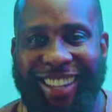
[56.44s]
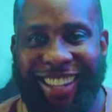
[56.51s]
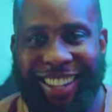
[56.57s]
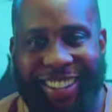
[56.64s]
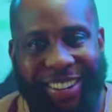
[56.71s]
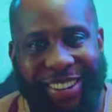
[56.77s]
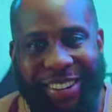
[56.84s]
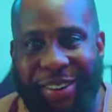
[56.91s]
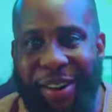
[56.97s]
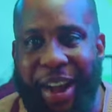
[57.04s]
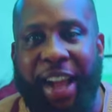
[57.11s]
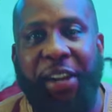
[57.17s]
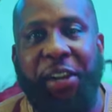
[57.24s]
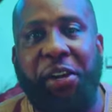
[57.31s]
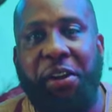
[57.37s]
you know,
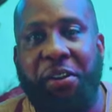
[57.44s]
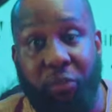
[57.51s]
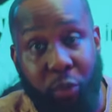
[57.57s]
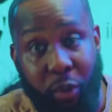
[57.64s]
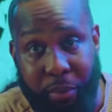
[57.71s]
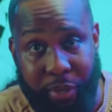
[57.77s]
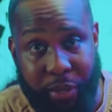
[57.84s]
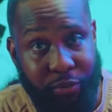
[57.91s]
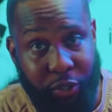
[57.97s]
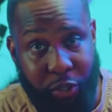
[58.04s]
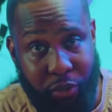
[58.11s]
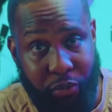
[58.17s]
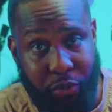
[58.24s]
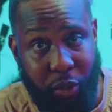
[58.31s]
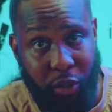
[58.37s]
I love women, first
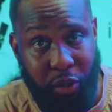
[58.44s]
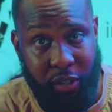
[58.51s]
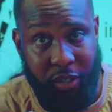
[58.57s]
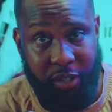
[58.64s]
of all,